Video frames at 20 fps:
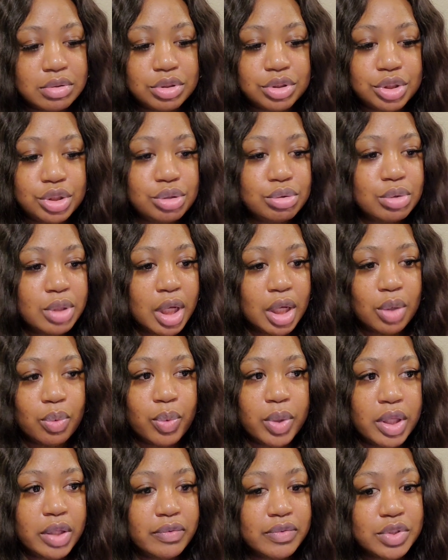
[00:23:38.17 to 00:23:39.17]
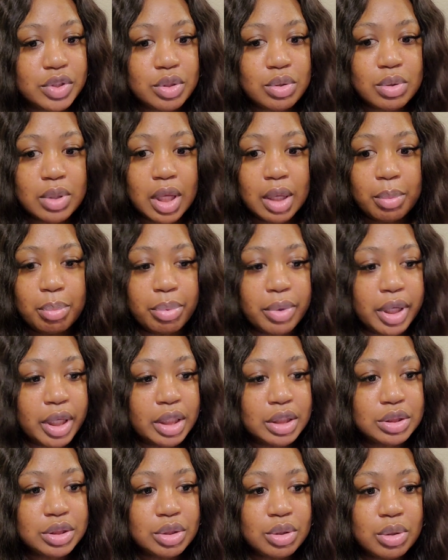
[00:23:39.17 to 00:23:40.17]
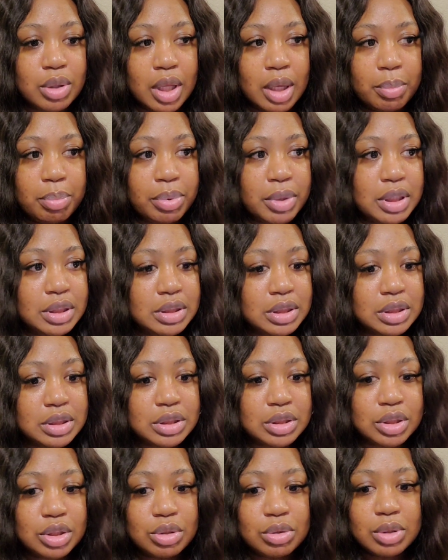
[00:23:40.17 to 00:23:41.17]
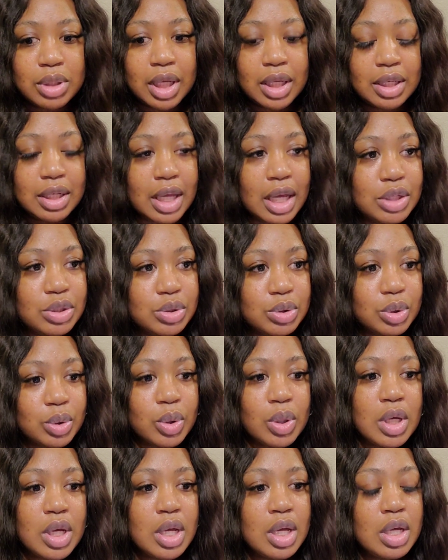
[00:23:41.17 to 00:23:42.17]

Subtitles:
Do you like weaves? Do you like braids? Do you like presses? Do you like natural?